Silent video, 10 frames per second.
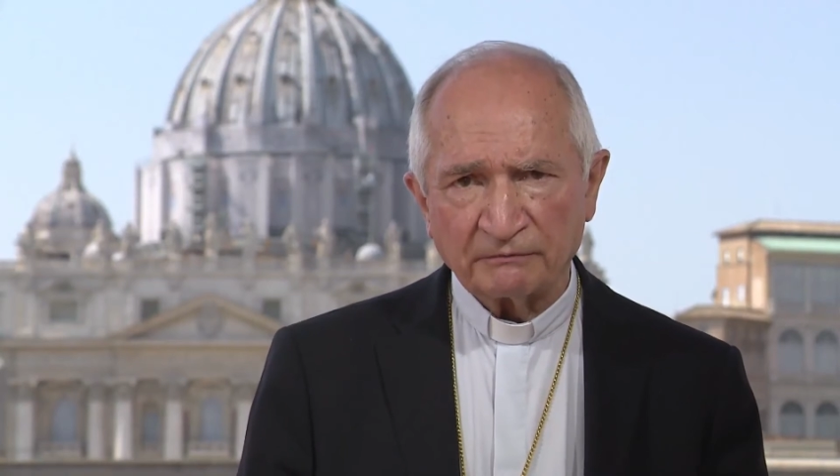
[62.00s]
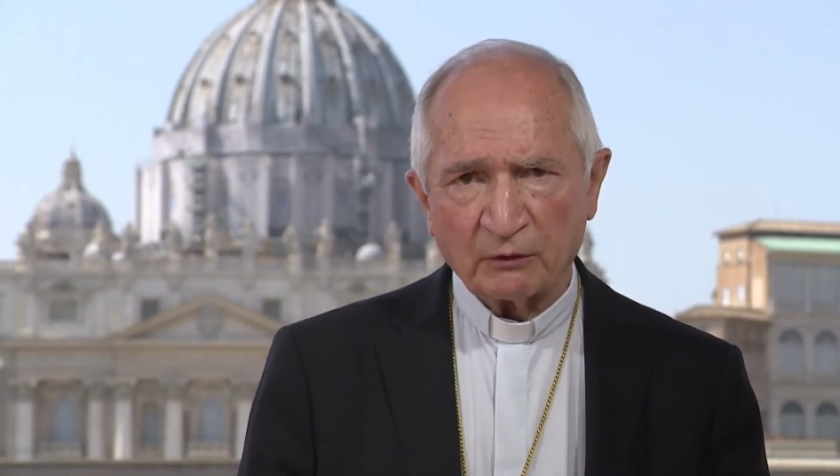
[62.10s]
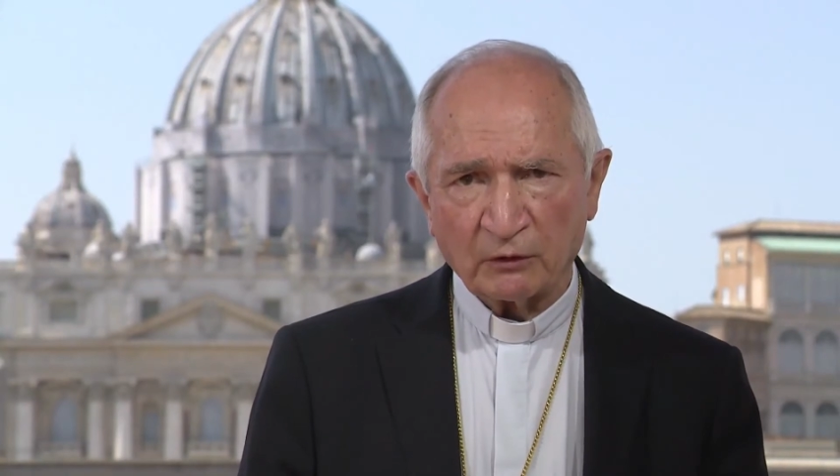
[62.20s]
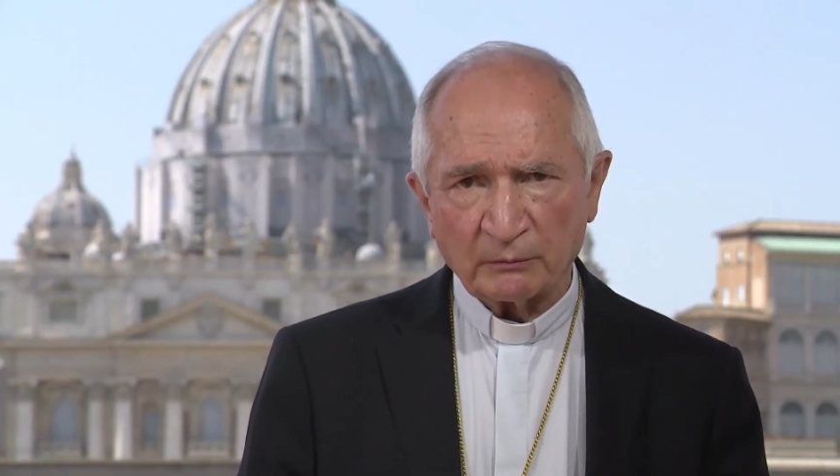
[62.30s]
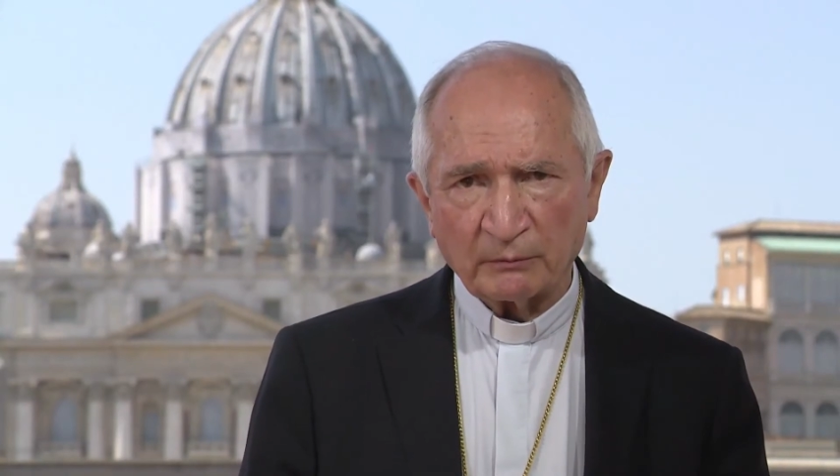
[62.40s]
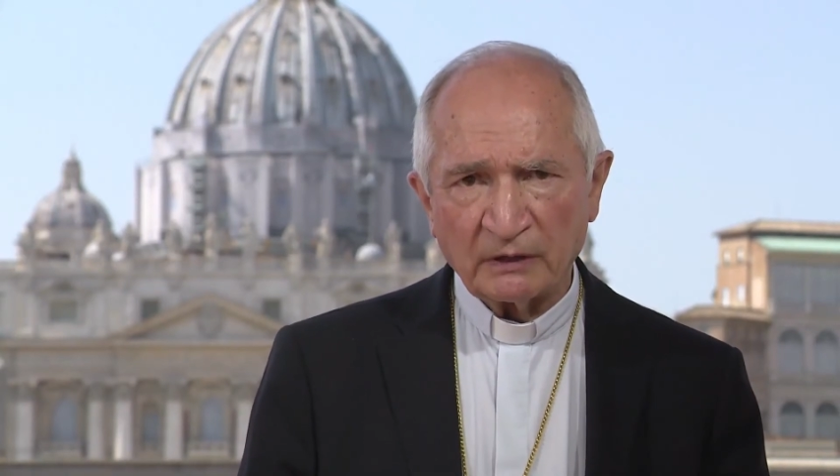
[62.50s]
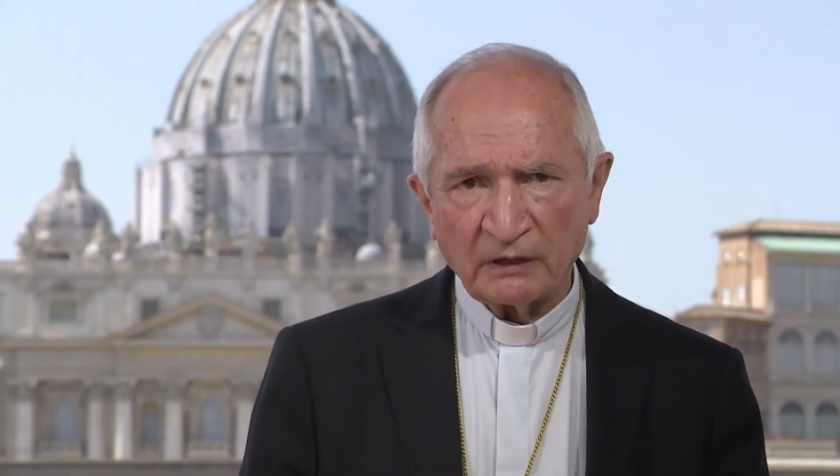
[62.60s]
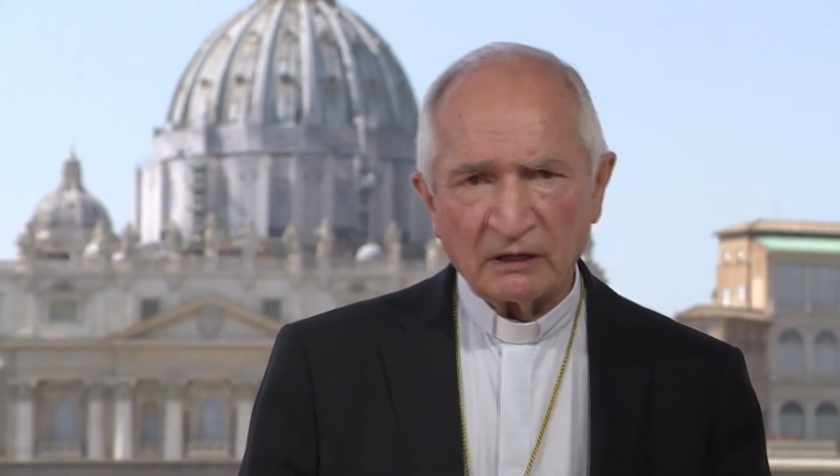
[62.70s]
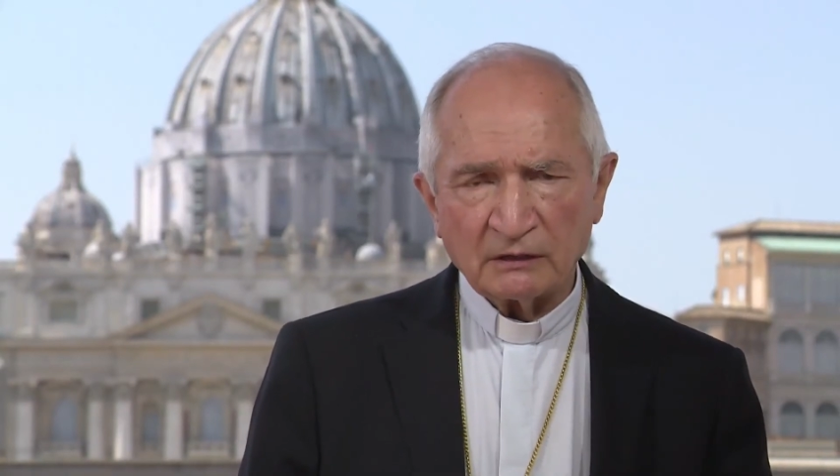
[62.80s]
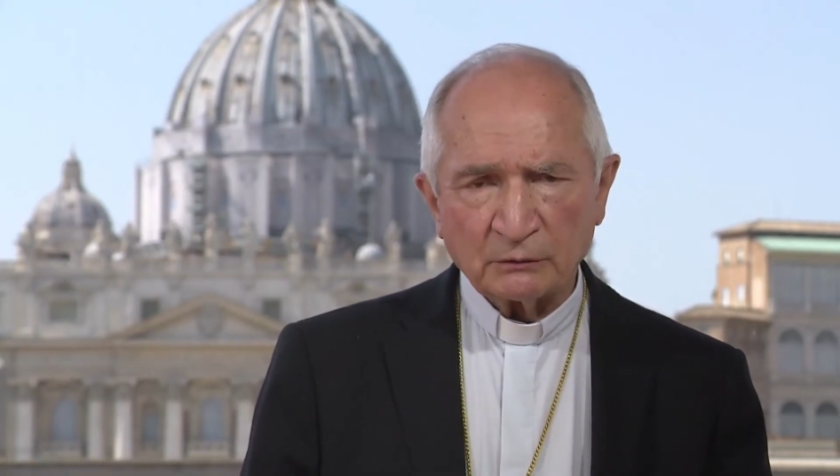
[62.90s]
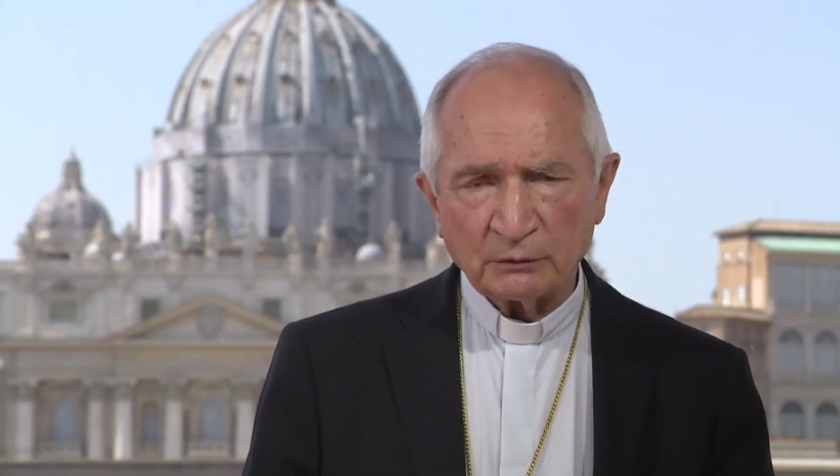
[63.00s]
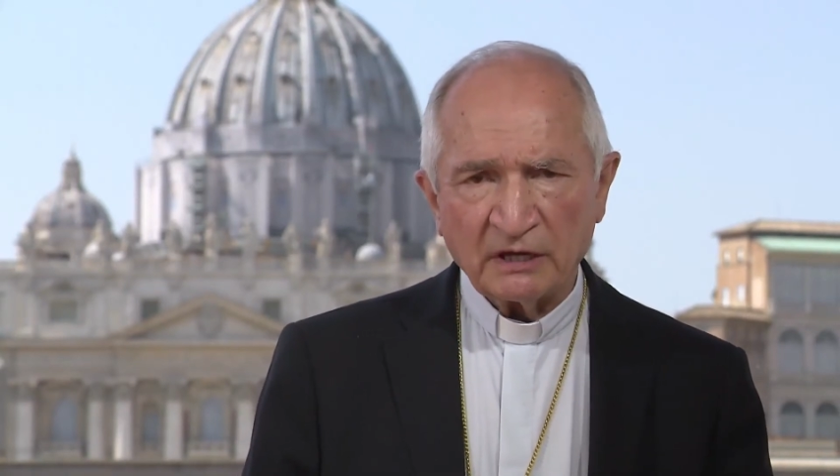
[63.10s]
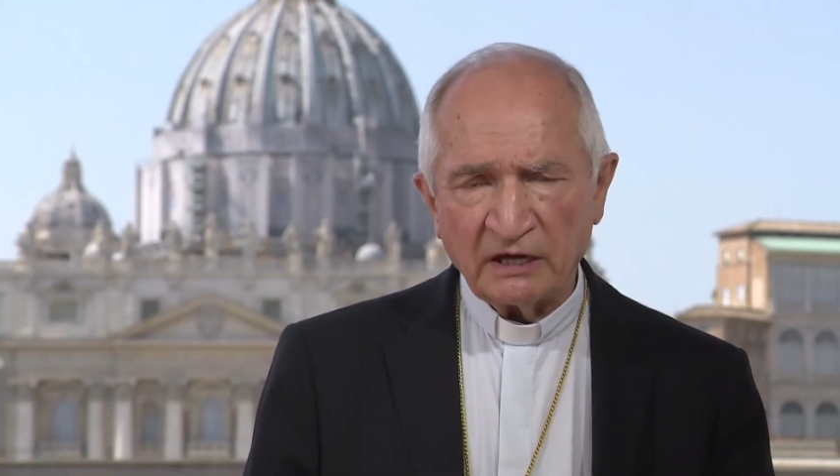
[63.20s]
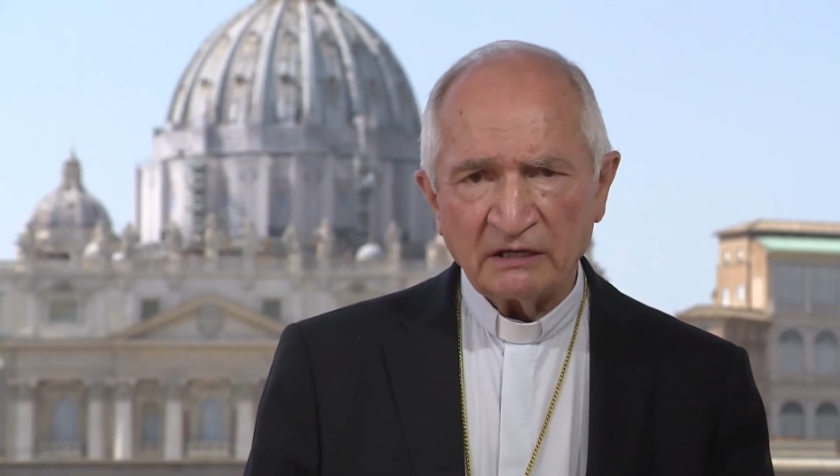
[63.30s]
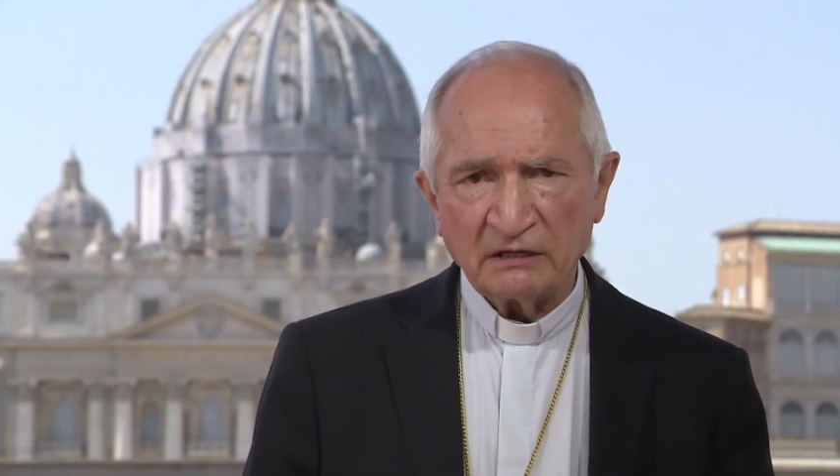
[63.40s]
form.
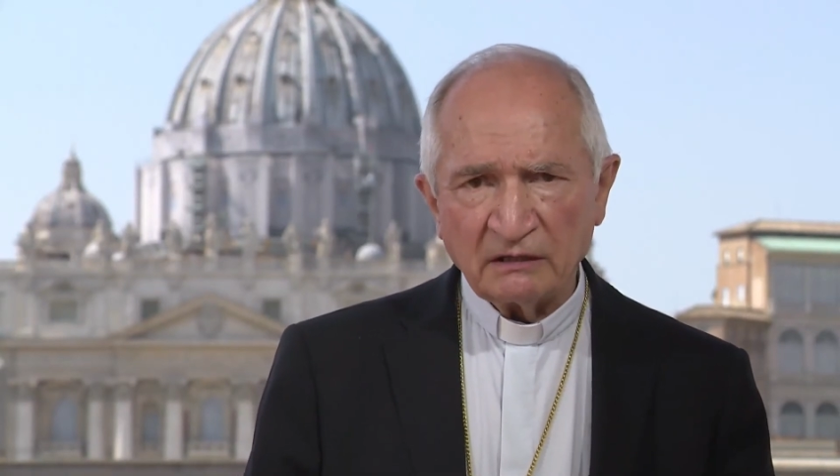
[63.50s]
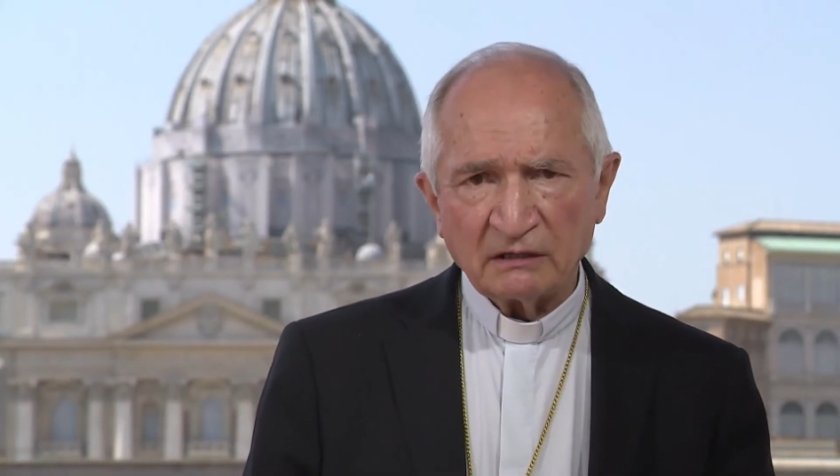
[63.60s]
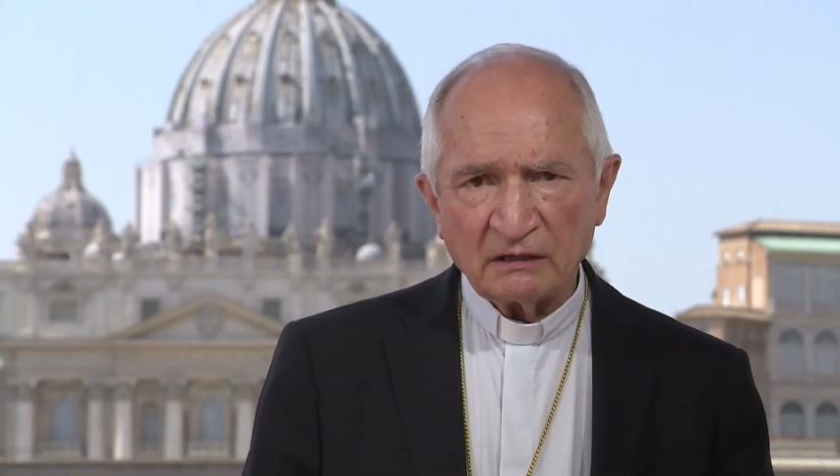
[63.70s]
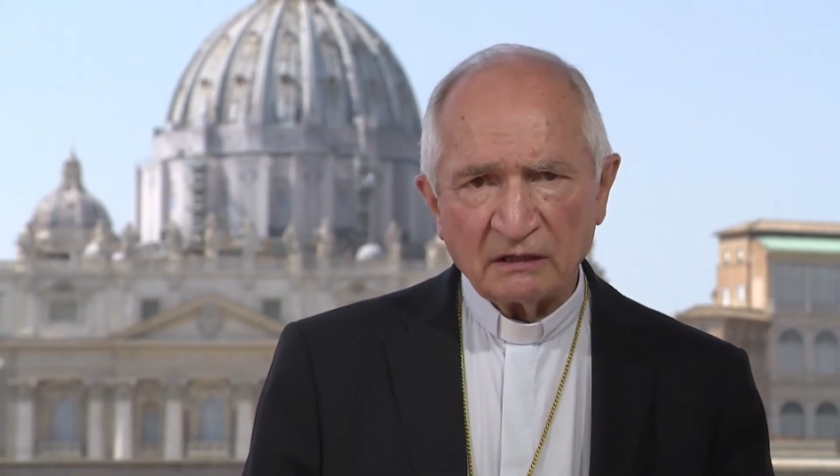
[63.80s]
Today,